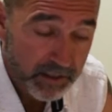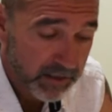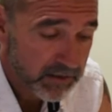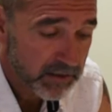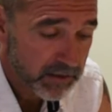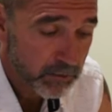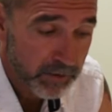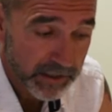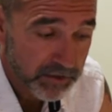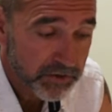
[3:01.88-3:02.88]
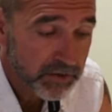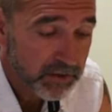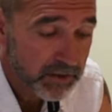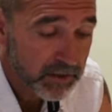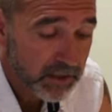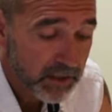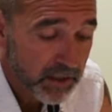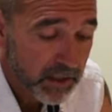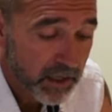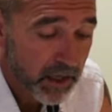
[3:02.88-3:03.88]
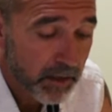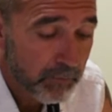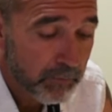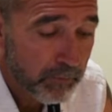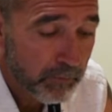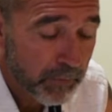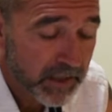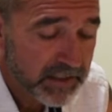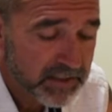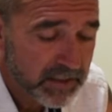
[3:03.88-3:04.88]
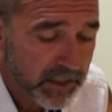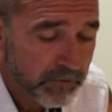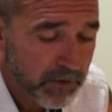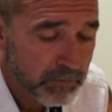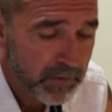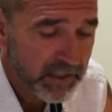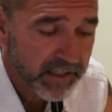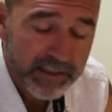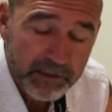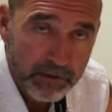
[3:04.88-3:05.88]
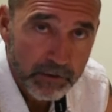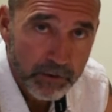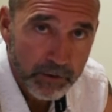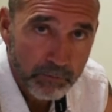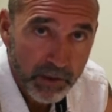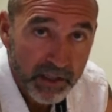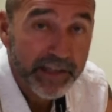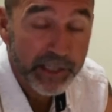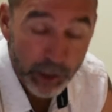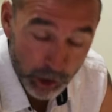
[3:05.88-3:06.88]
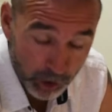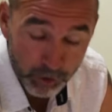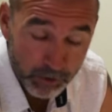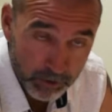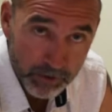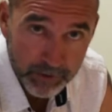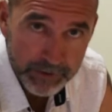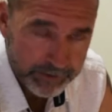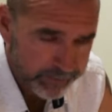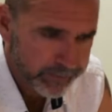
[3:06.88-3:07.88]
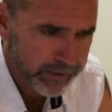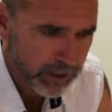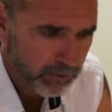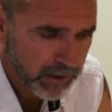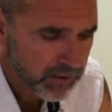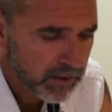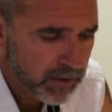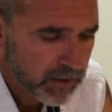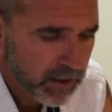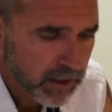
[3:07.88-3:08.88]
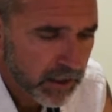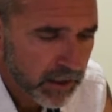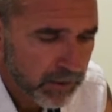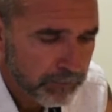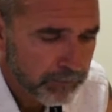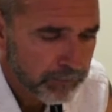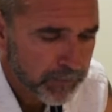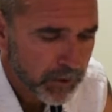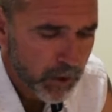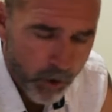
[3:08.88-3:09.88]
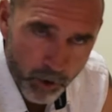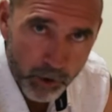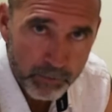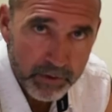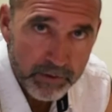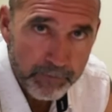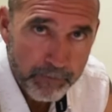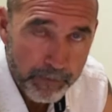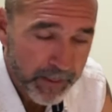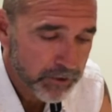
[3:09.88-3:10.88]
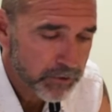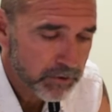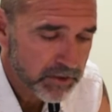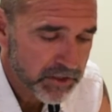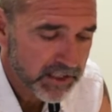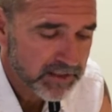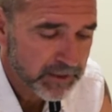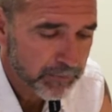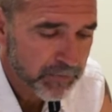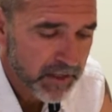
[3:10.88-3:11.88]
is a little rich, but it's a different molecular, say that right, carb that you're ingesting.